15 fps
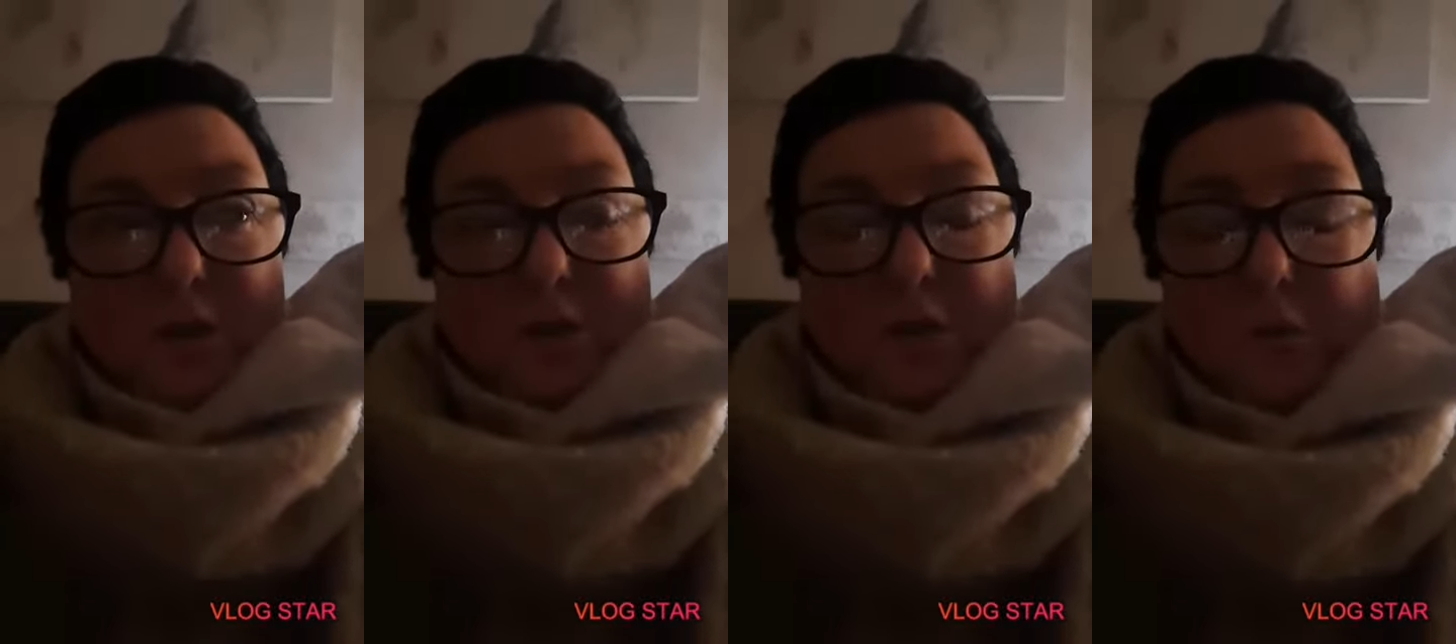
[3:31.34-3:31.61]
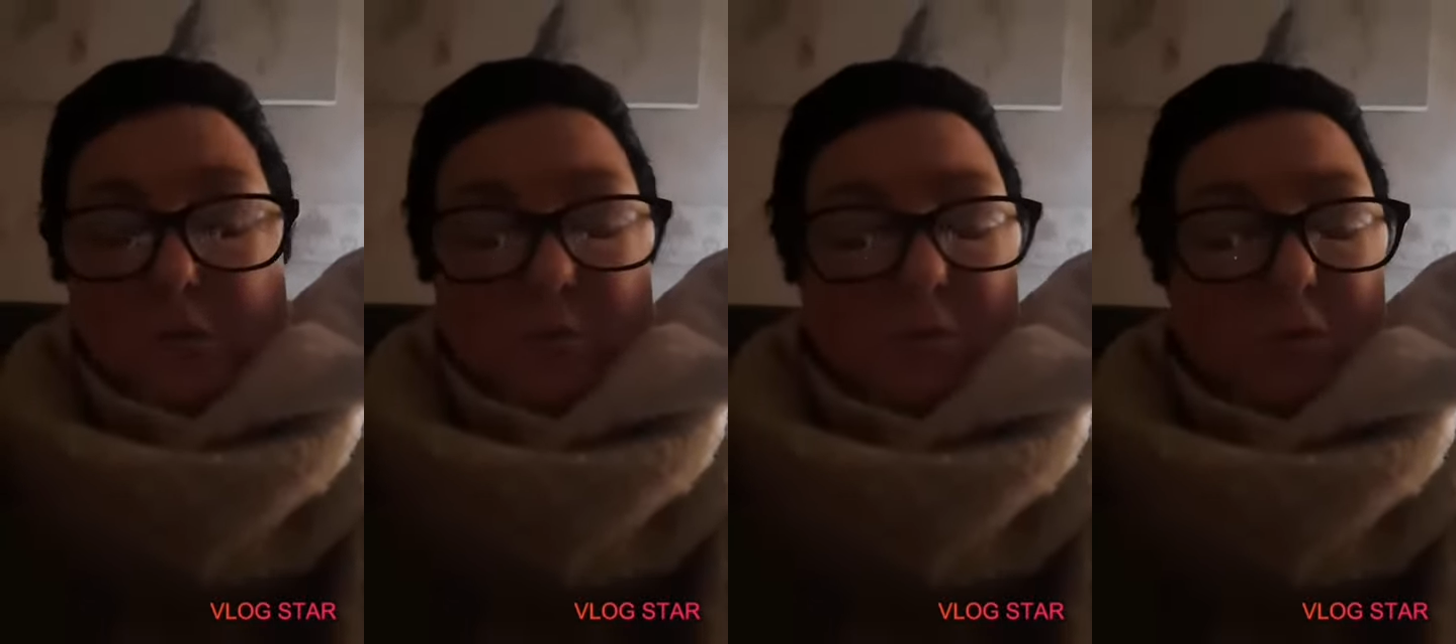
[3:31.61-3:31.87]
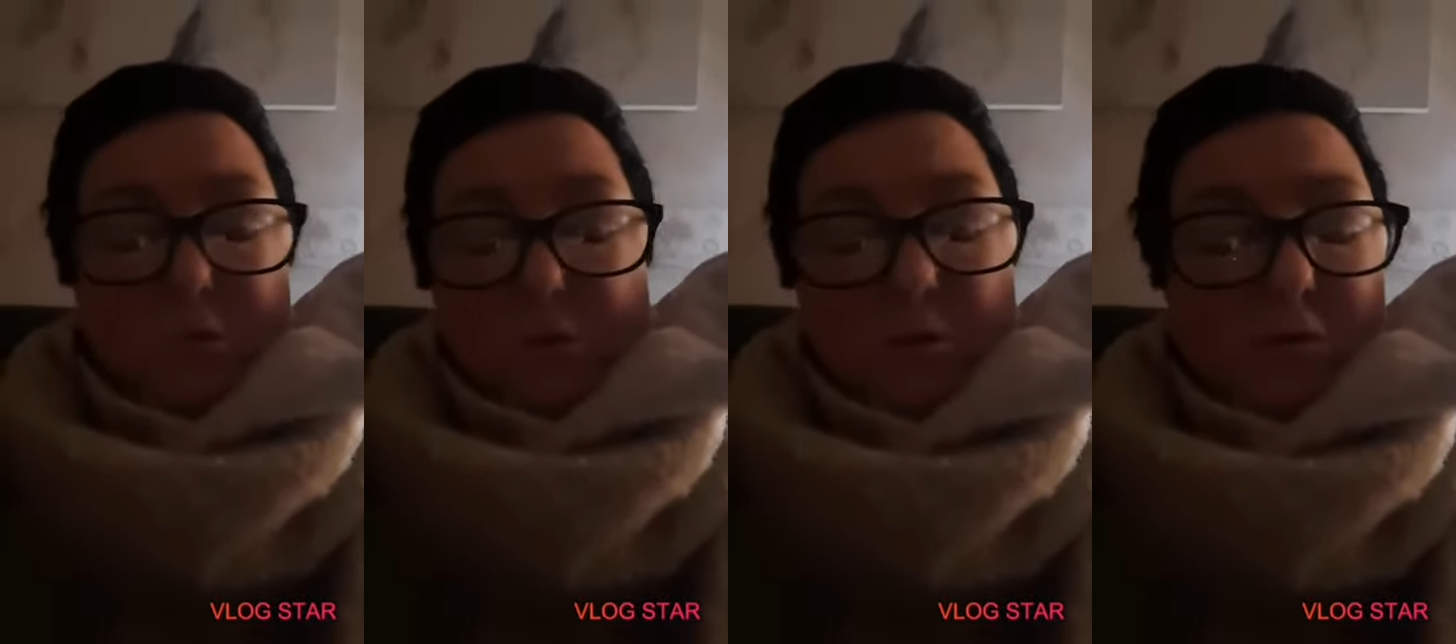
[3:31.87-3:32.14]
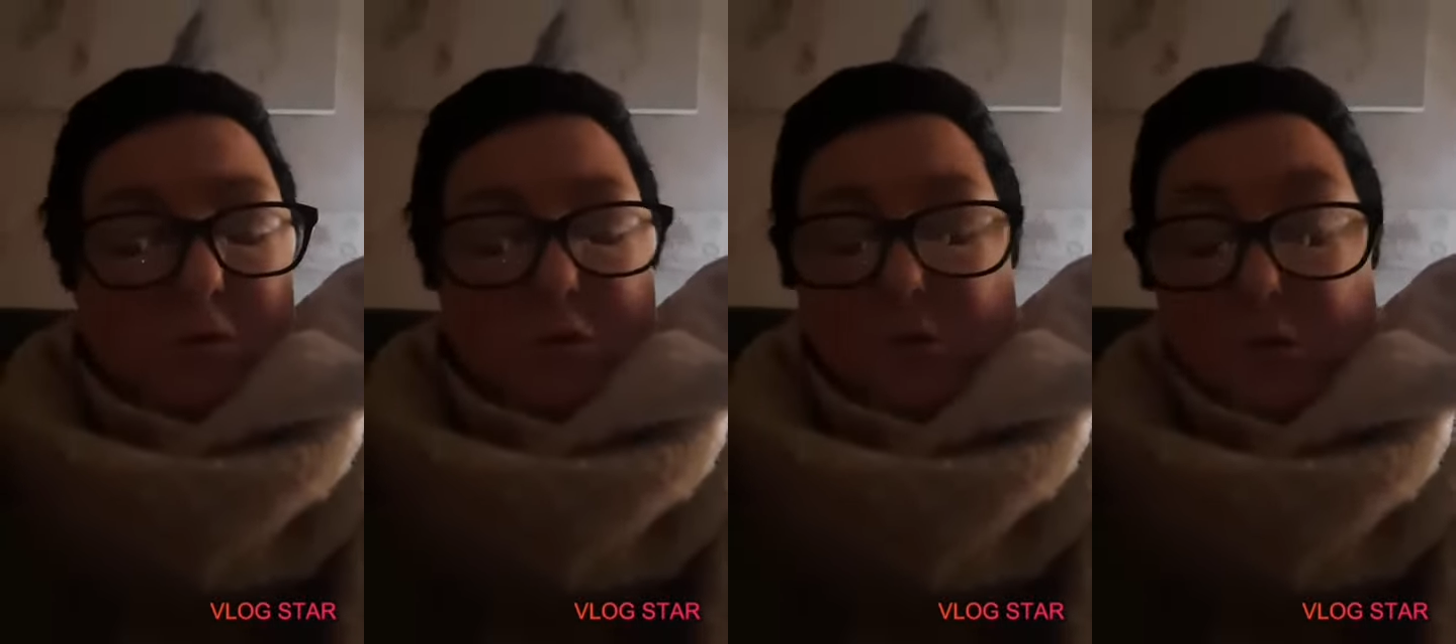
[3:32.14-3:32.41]

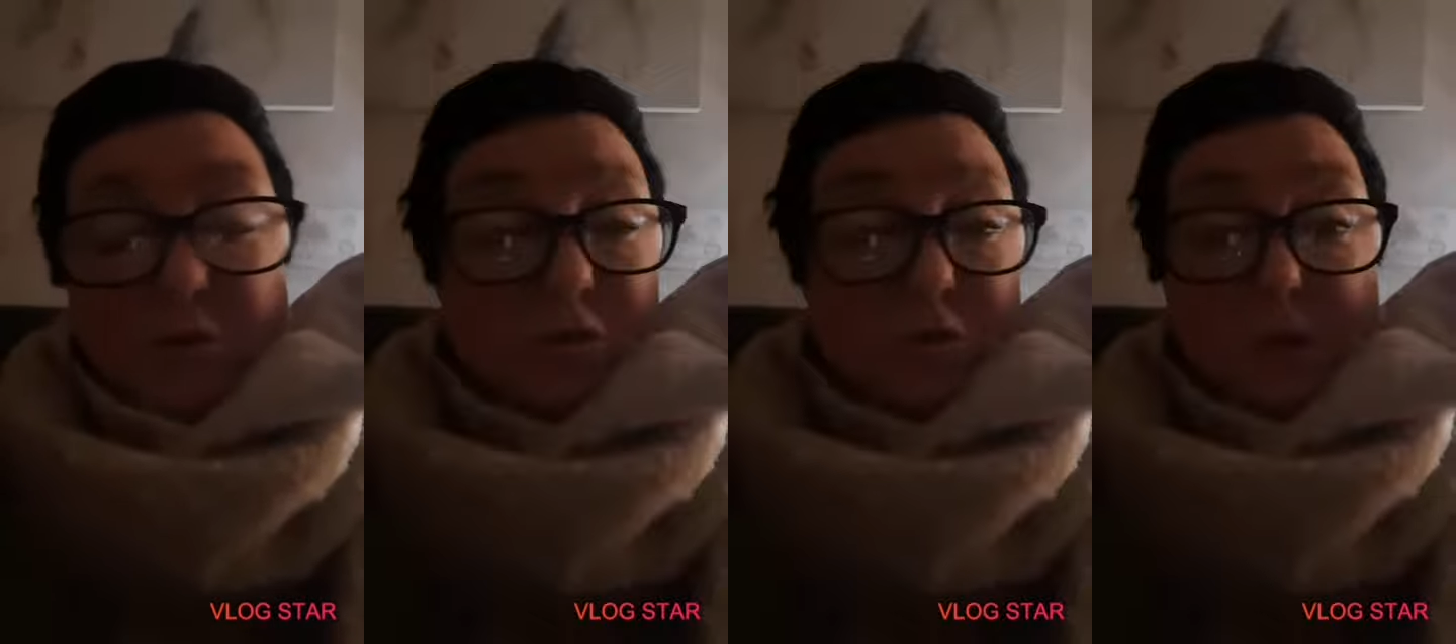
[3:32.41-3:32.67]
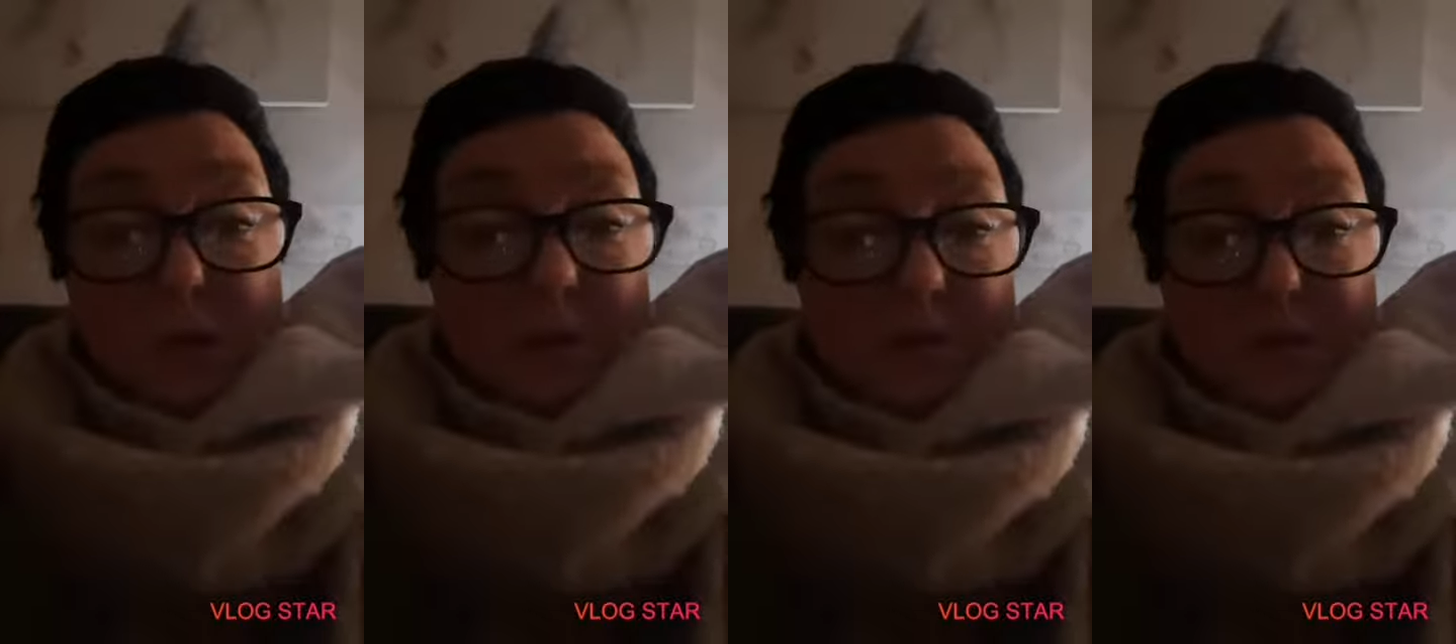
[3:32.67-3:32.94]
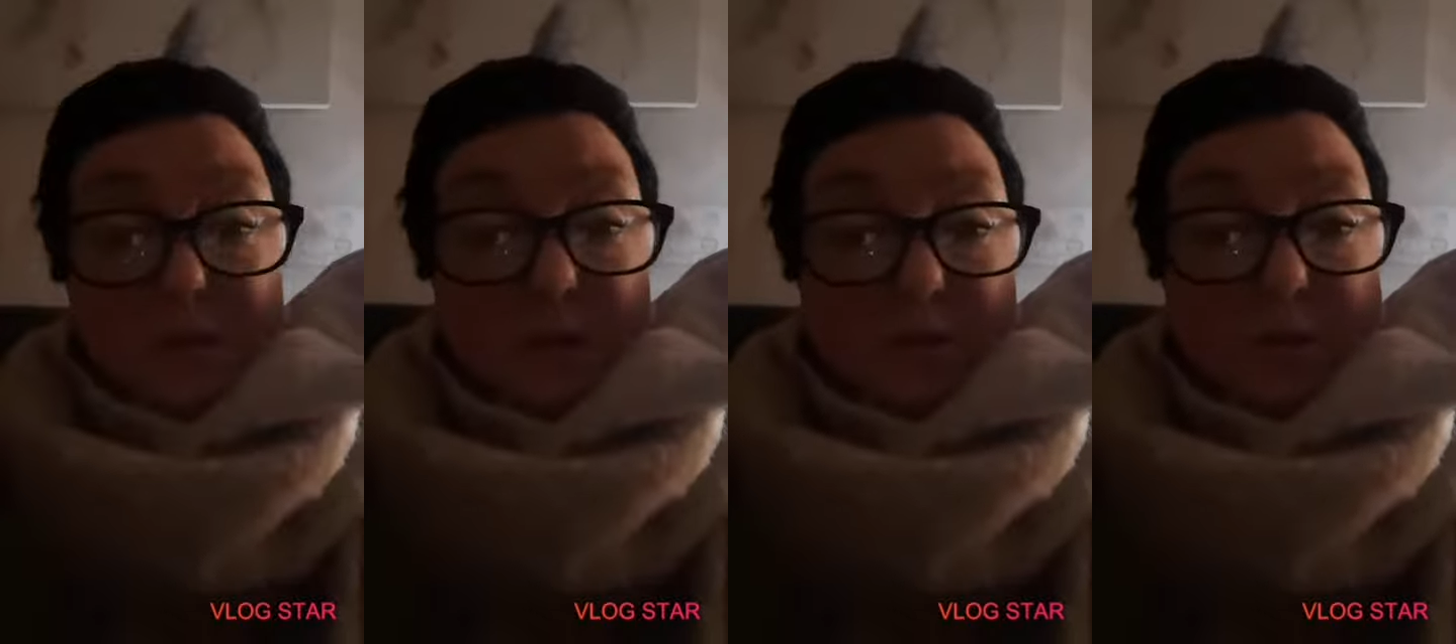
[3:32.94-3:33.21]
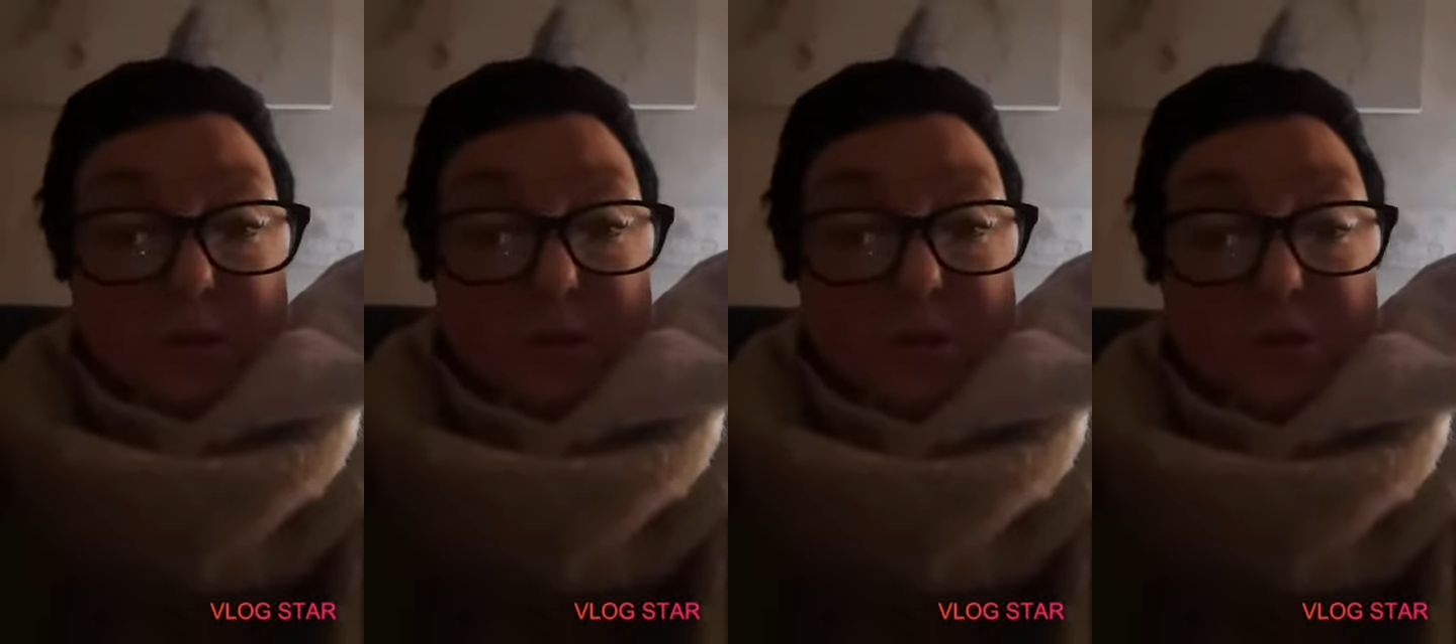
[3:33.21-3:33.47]
you do struggle on
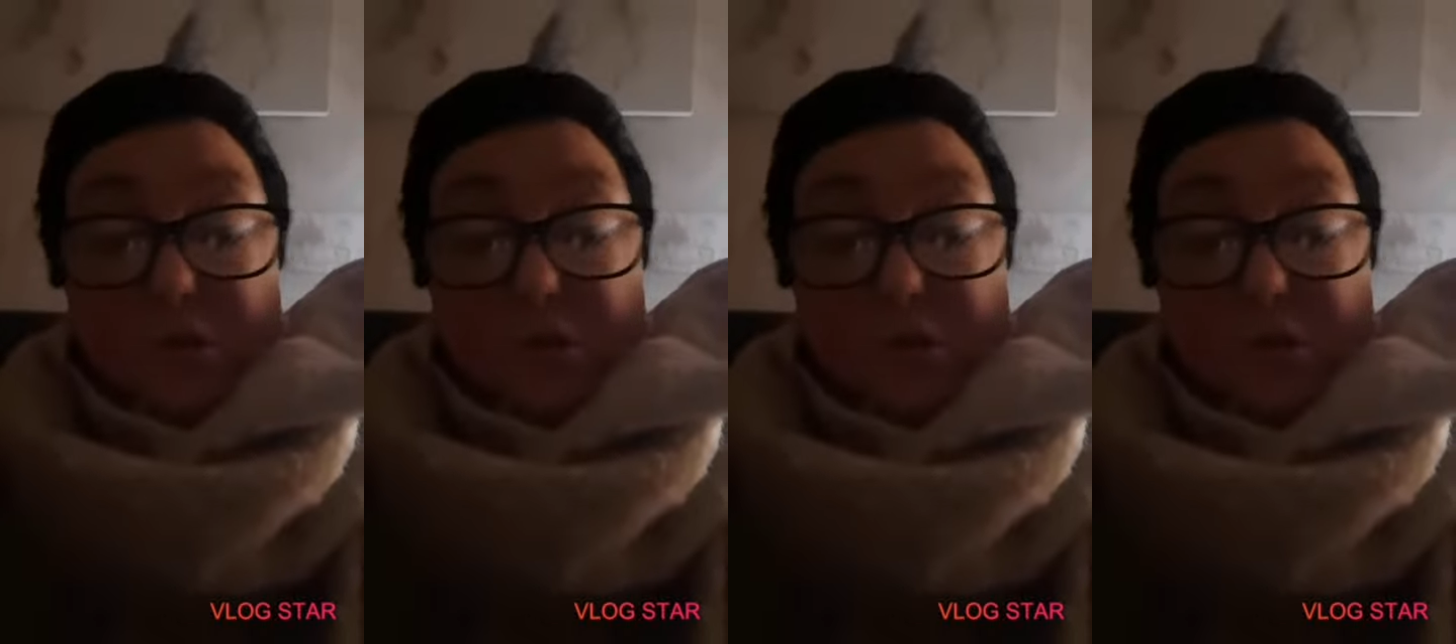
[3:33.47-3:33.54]
steroids.